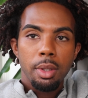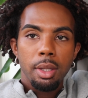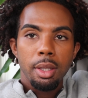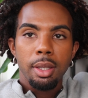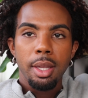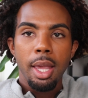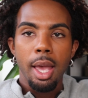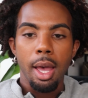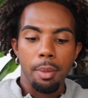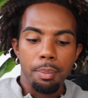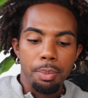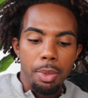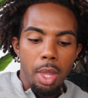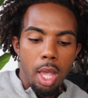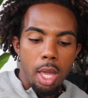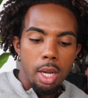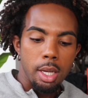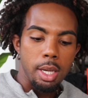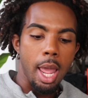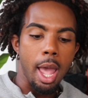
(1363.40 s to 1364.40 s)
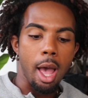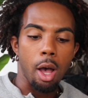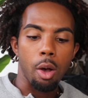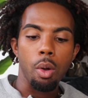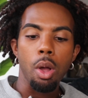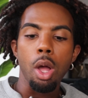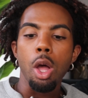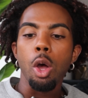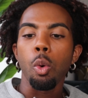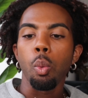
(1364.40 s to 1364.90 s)
Yeah.
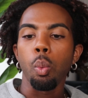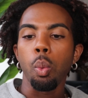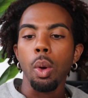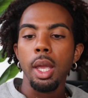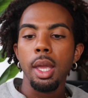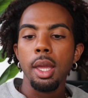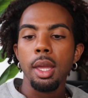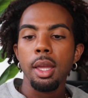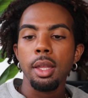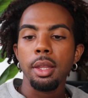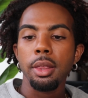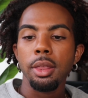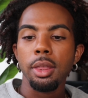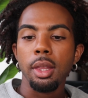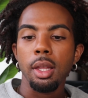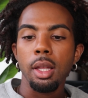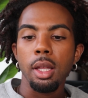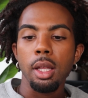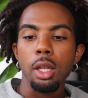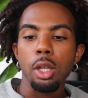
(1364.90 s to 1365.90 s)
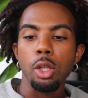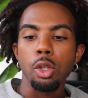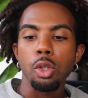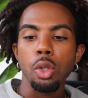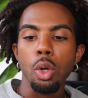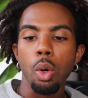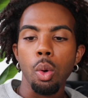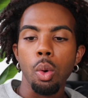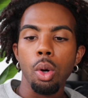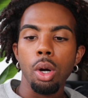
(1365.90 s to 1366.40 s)
Now, with
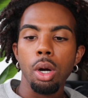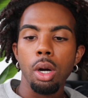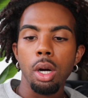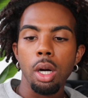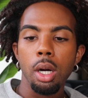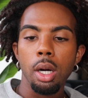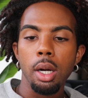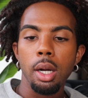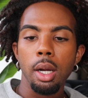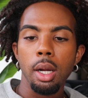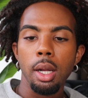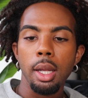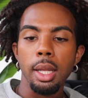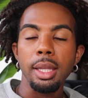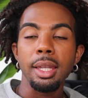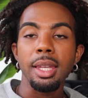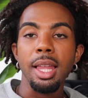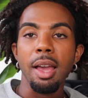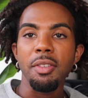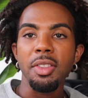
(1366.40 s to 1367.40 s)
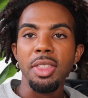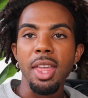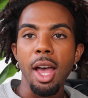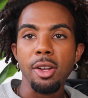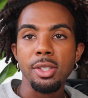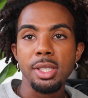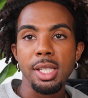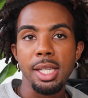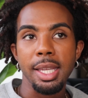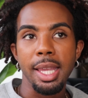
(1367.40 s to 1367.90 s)
your 11th
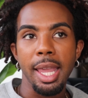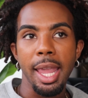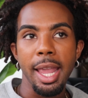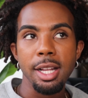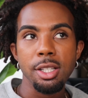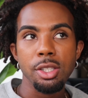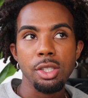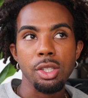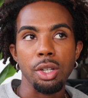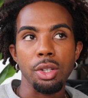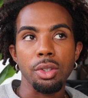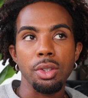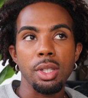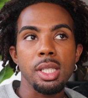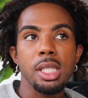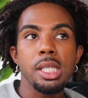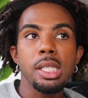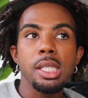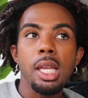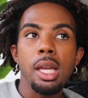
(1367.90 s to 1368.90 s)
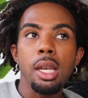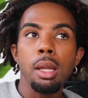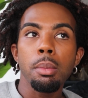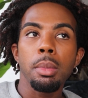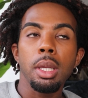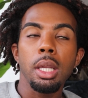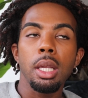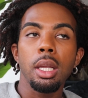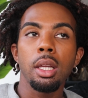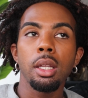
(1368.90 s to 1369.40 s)
house in Cancer, this is going to
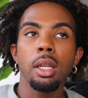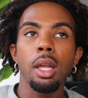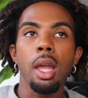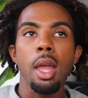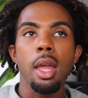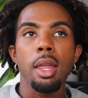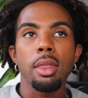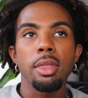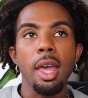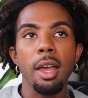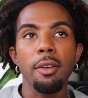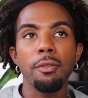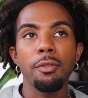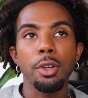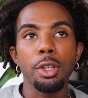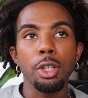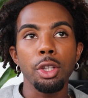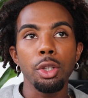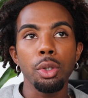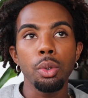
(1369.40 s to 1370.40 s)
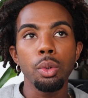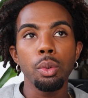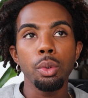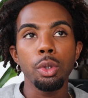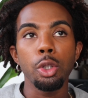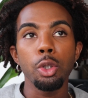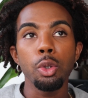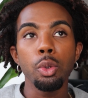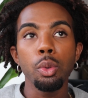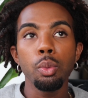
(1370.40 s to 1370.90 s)
mean that for you,
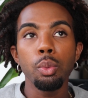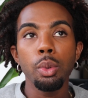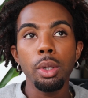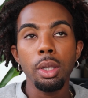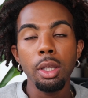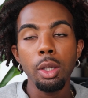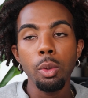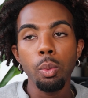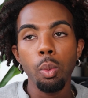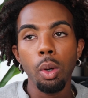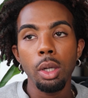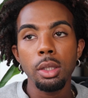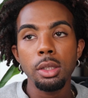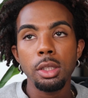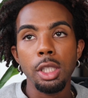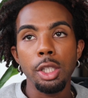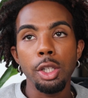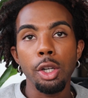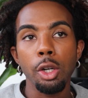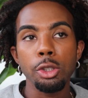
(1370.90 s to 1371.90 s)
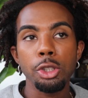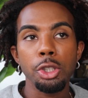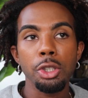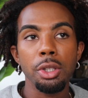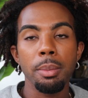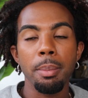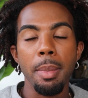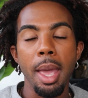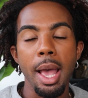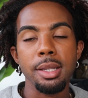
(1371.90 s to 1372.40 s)
you really want to nurture
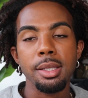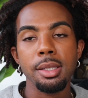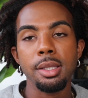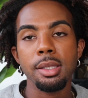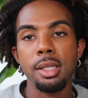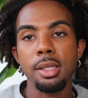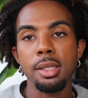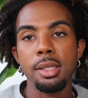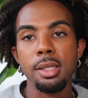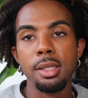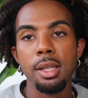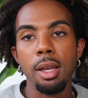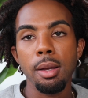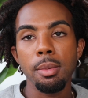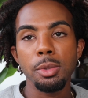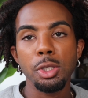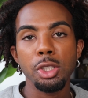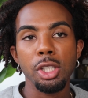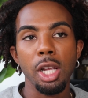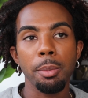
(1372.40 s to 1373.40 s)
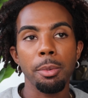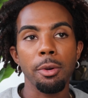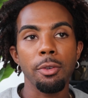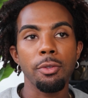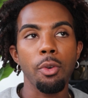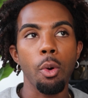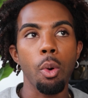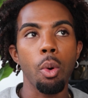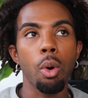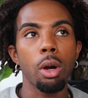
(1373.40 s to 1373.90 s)
the masses in some shape
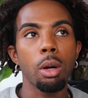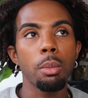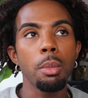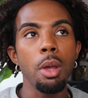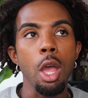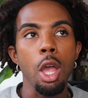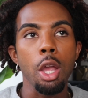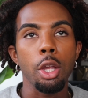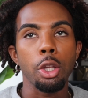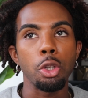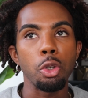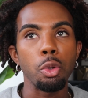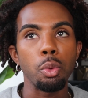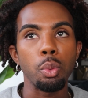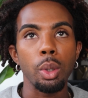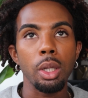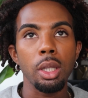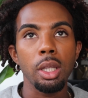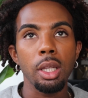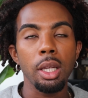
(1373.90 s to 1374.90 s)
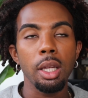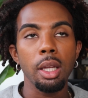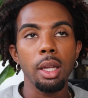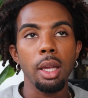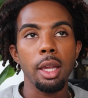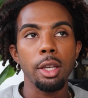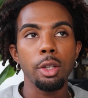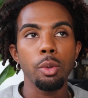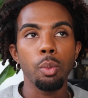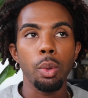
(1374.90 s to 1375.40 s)
or form. You
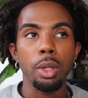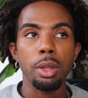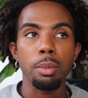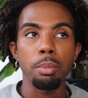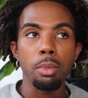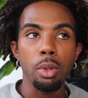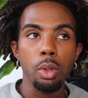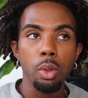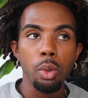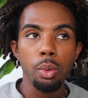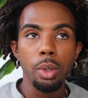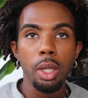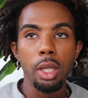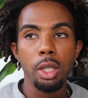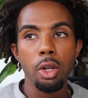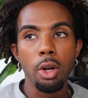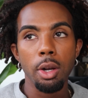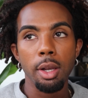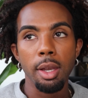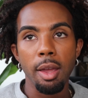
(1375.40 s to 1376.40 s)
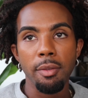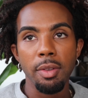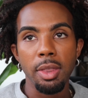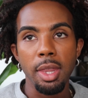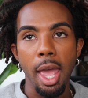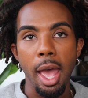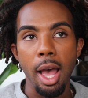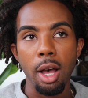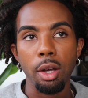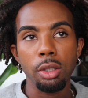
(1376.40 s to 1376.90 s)
really, with Moon in your 11th
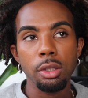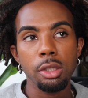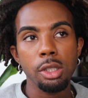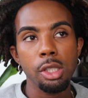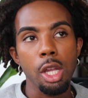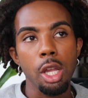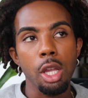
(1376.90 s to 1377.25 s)
house,